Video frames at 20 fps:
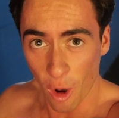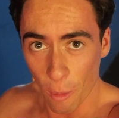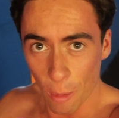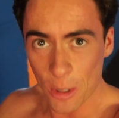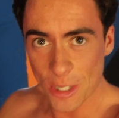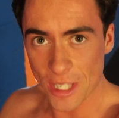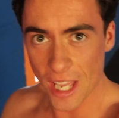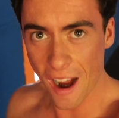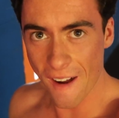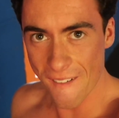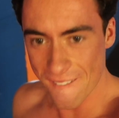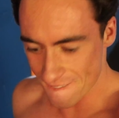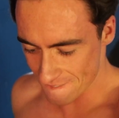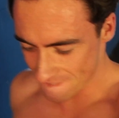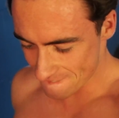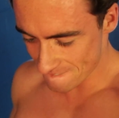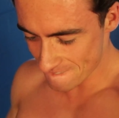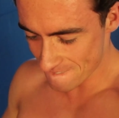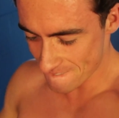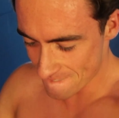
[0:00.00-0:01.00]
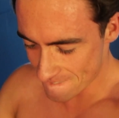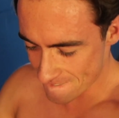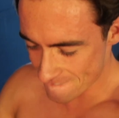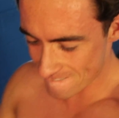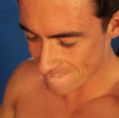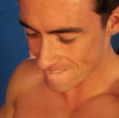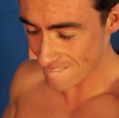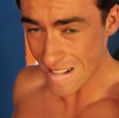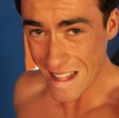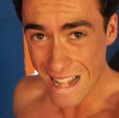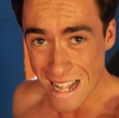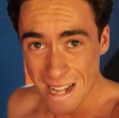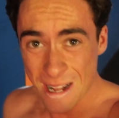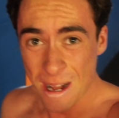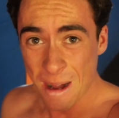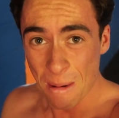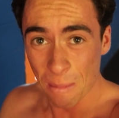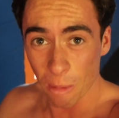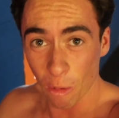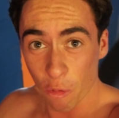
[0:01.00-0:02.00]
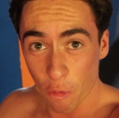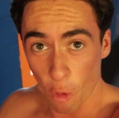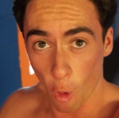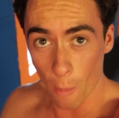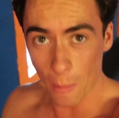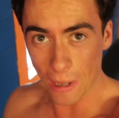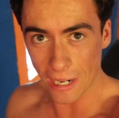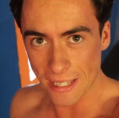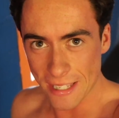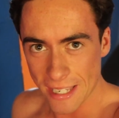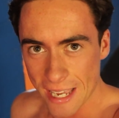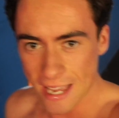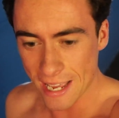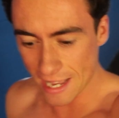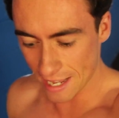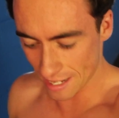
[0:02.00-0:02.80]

Almost there. Oh, 4 minutes.